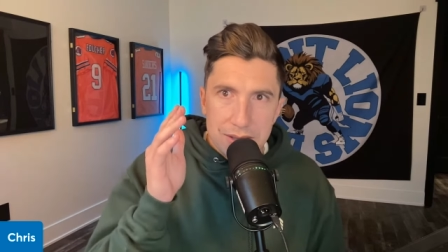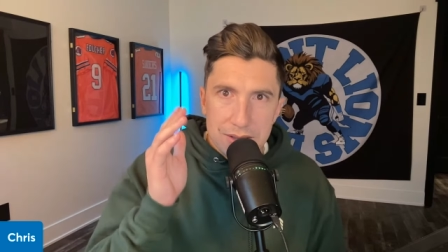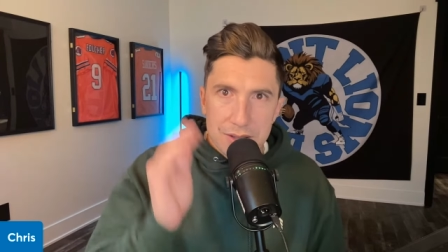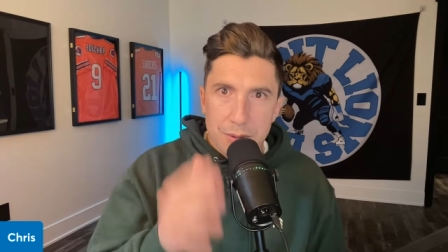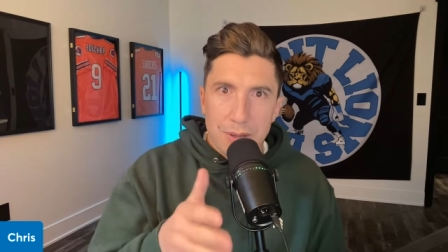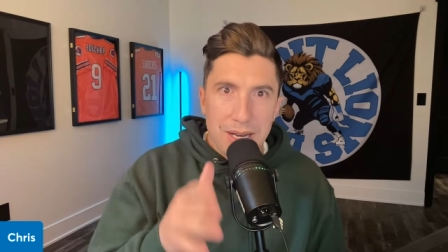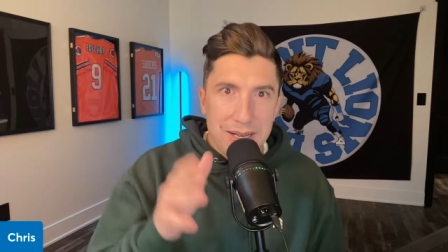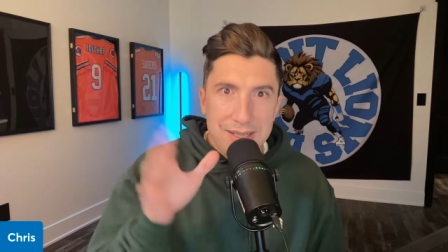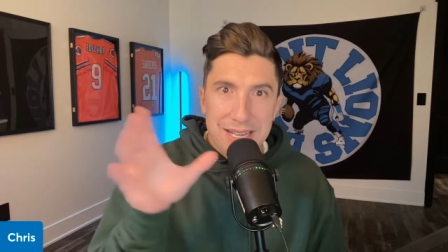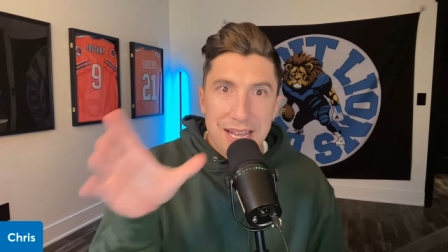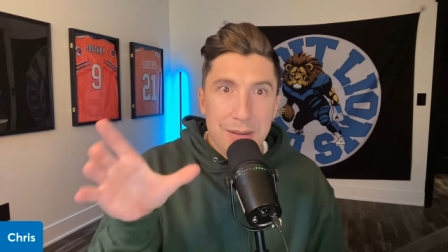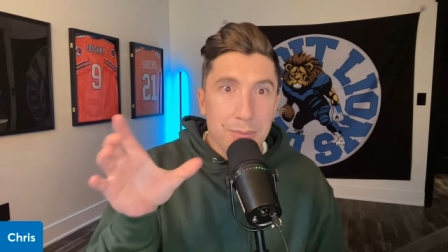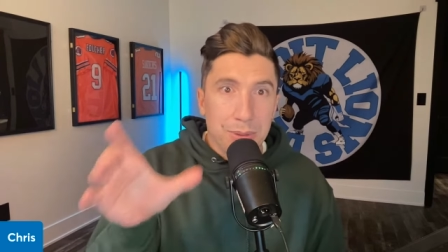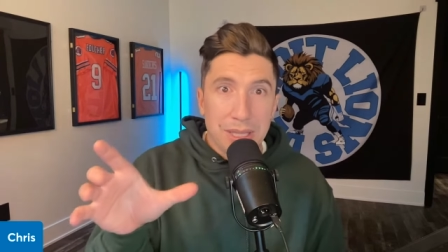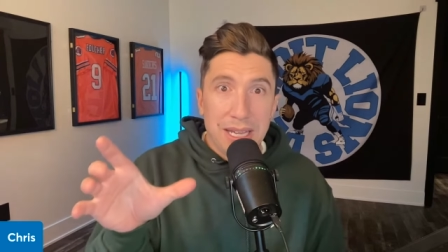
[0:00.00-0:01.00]
So out of
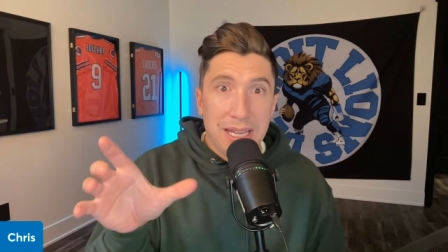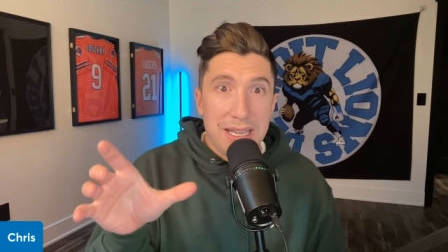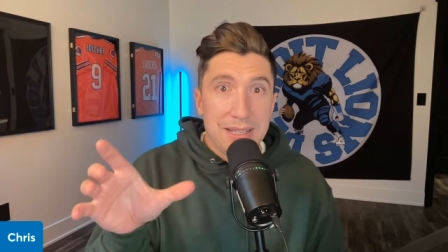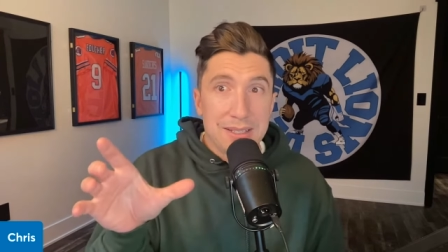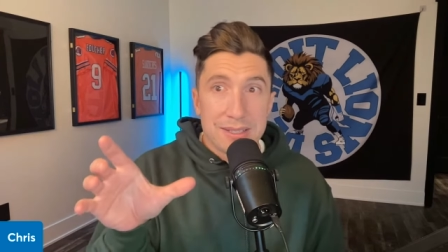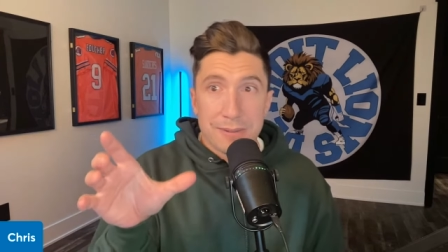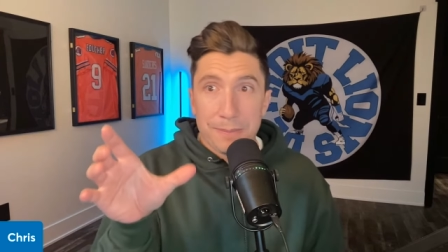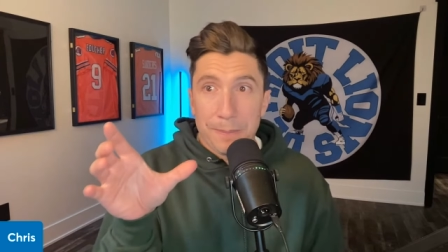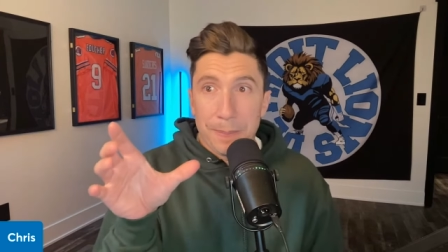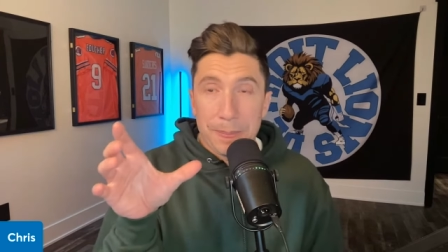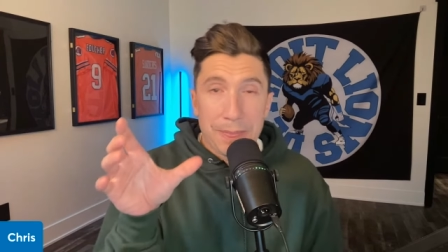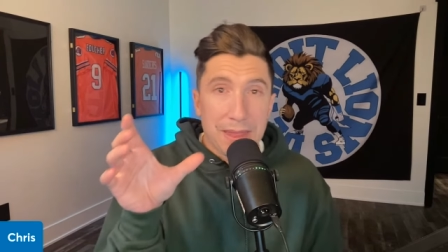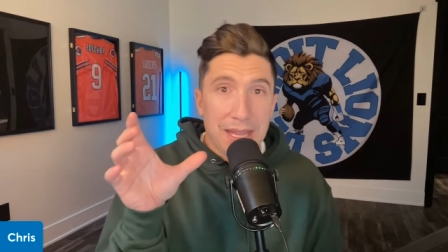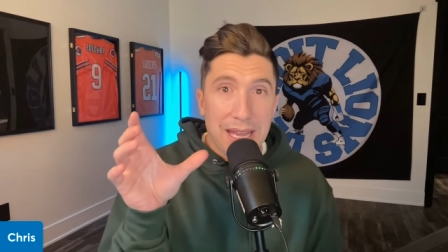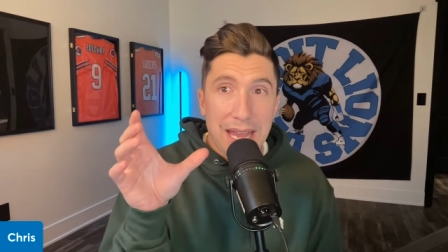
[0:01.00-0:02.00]
ten plays,
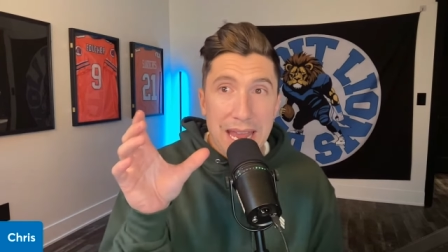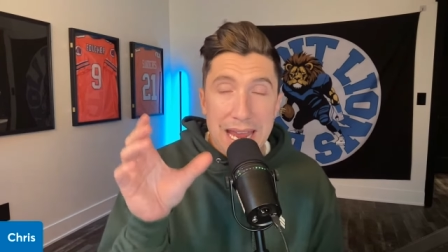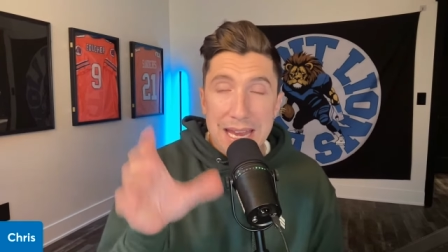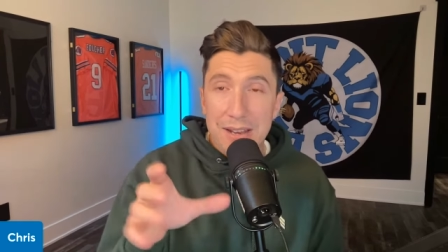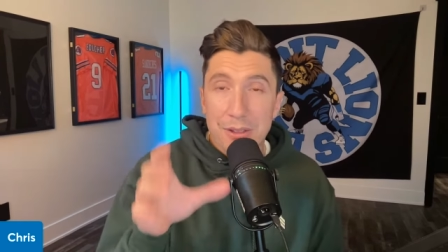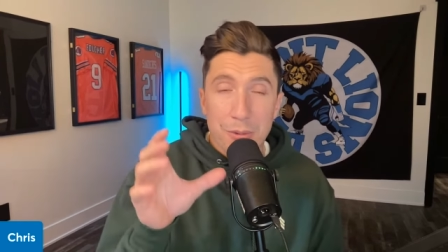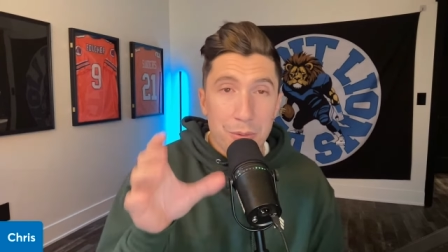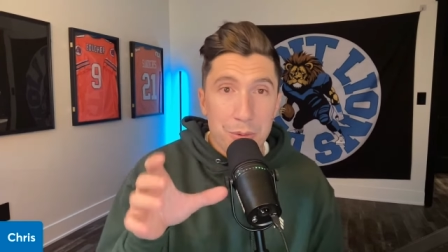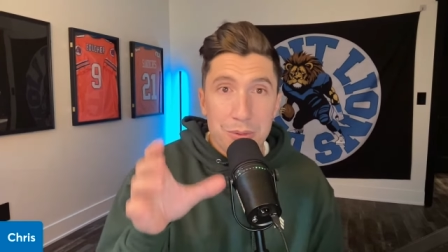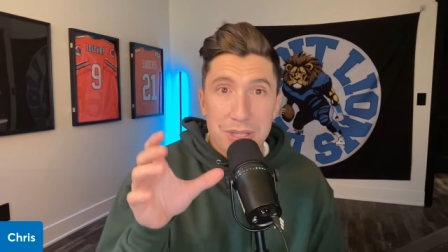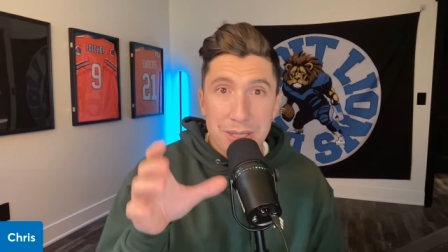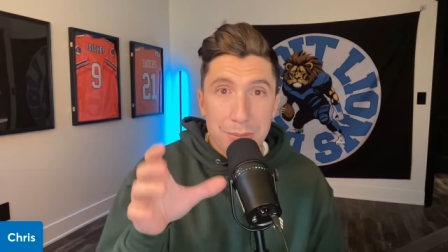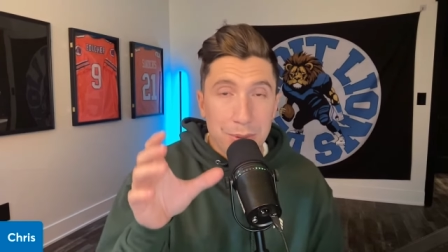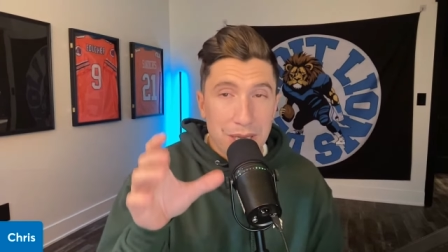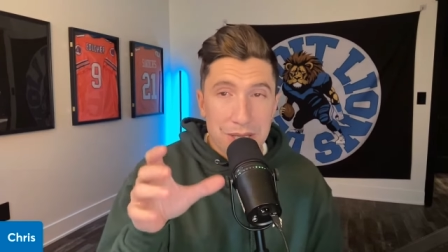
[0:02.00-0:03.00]
eight of the
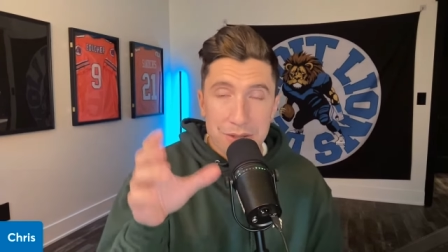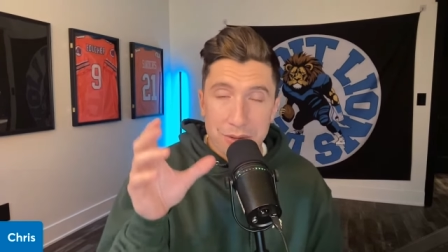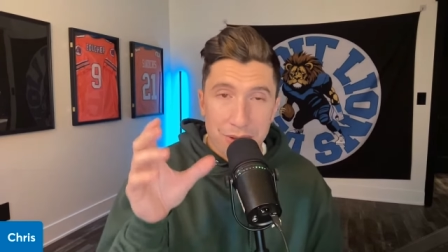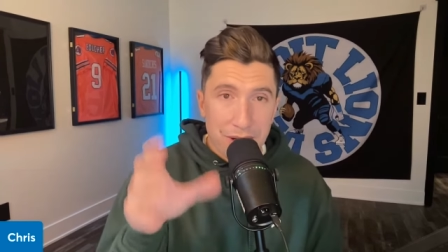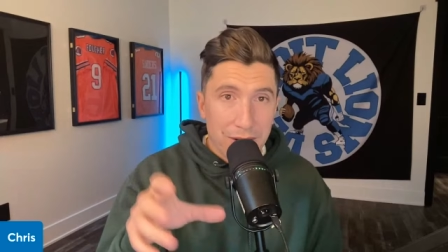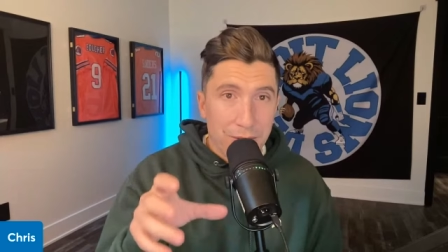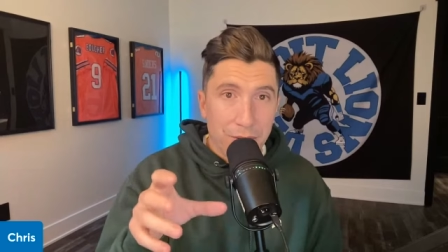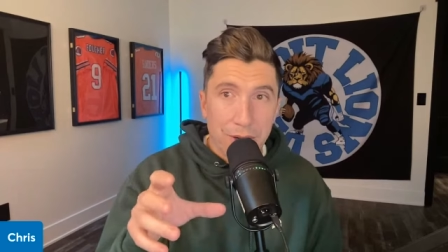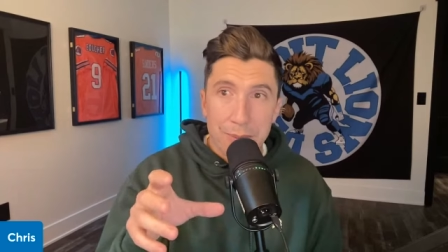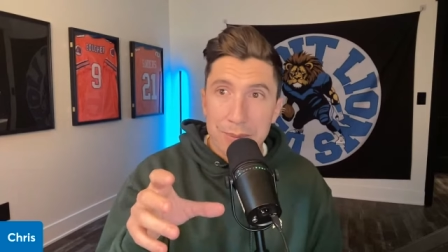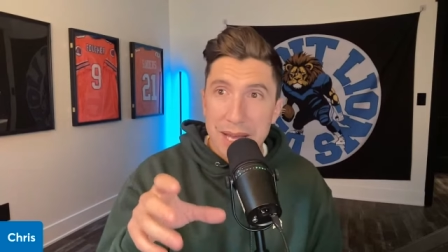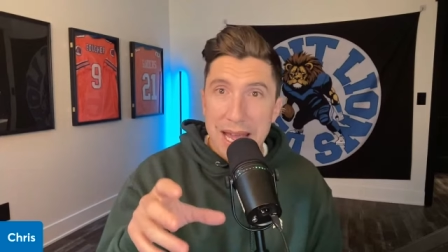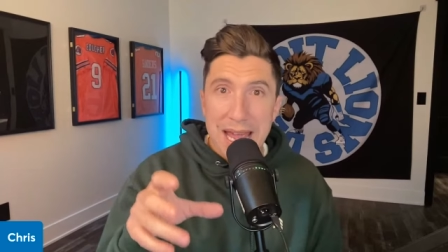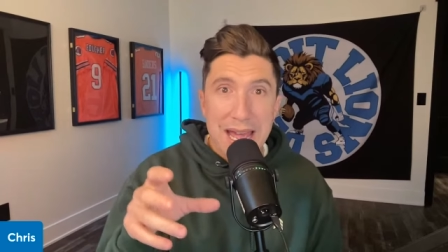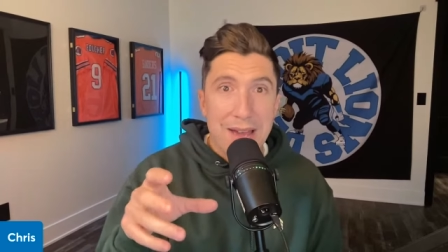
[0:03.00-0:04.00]
routine plays are there for him
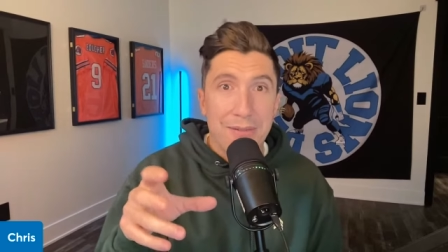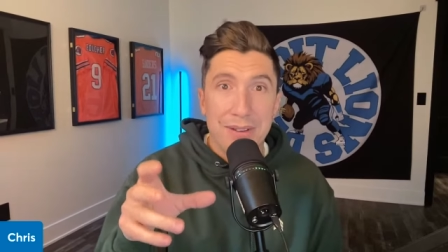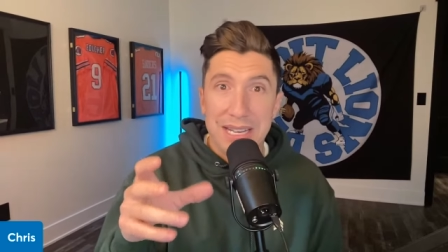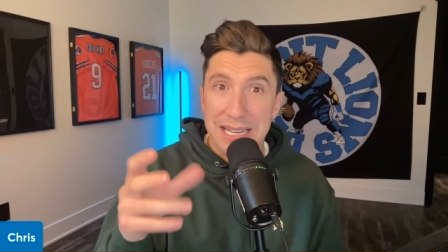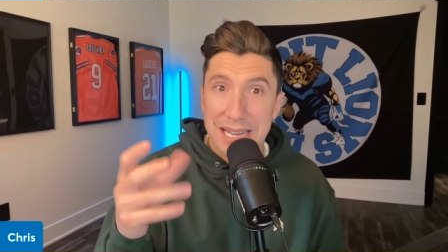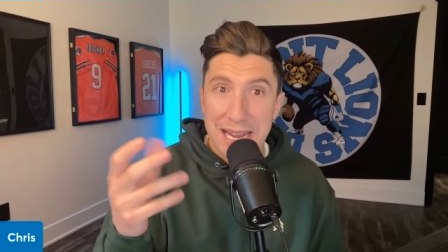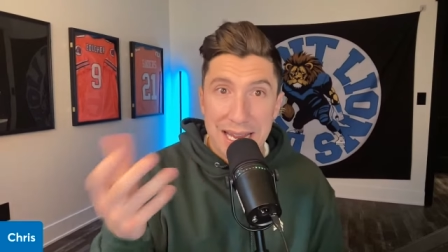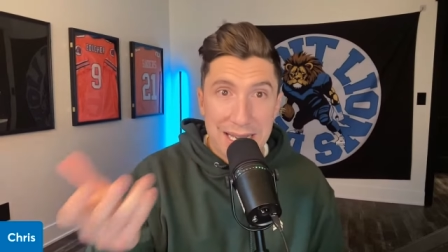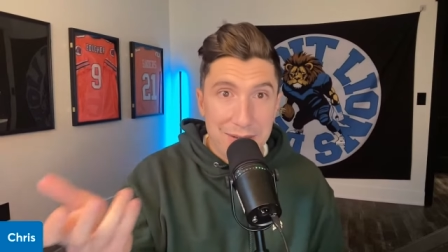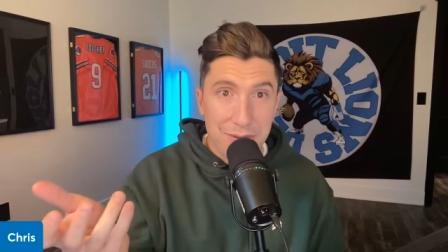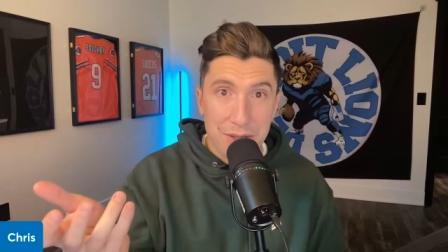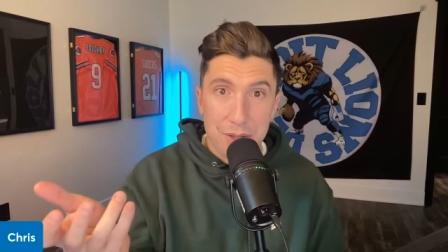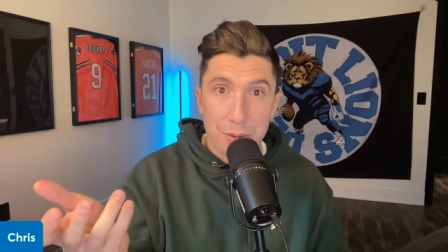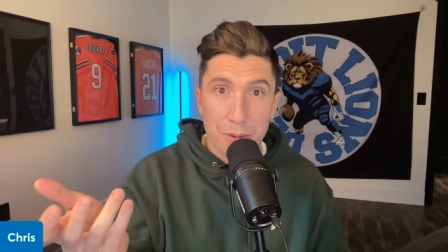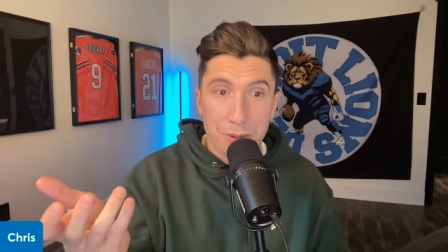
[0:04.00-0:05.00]
to have, and he can't
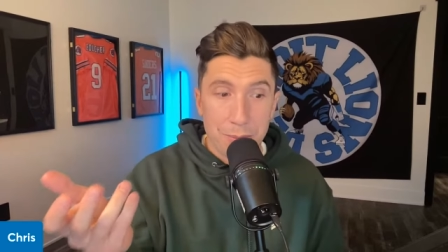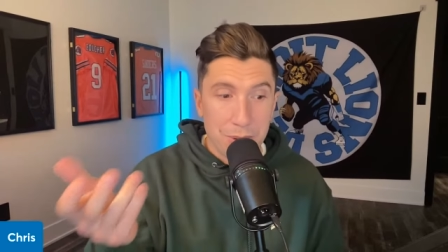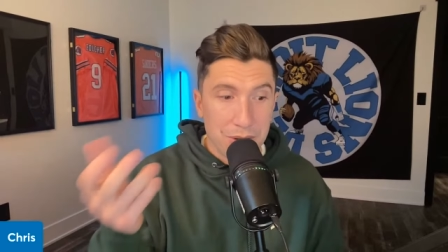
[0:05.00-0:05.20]
even do them.